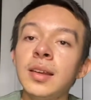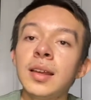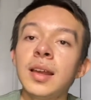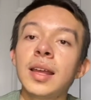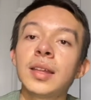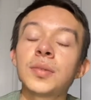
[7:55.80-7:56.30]

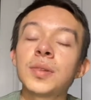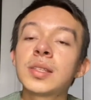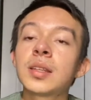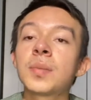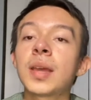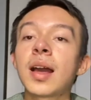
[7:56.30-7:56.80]
And the
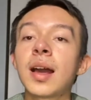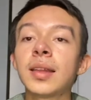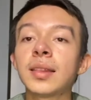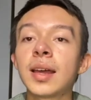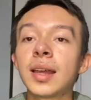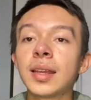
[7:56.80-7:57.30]
reasoning behind
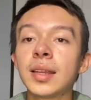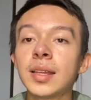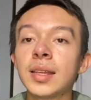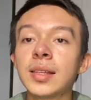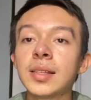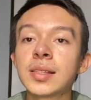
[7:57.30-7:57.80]
that
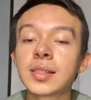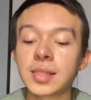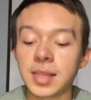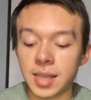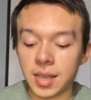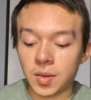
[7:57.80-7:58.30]
is,
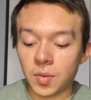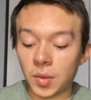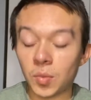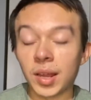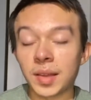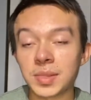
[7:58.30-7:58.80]
and
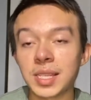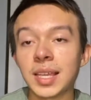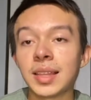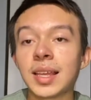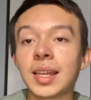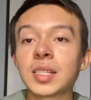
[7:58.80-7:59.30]
why I'm
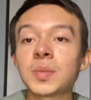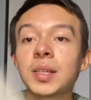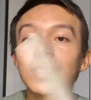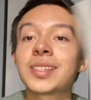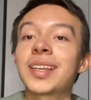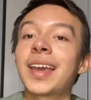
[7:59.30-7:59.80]
saying that is because they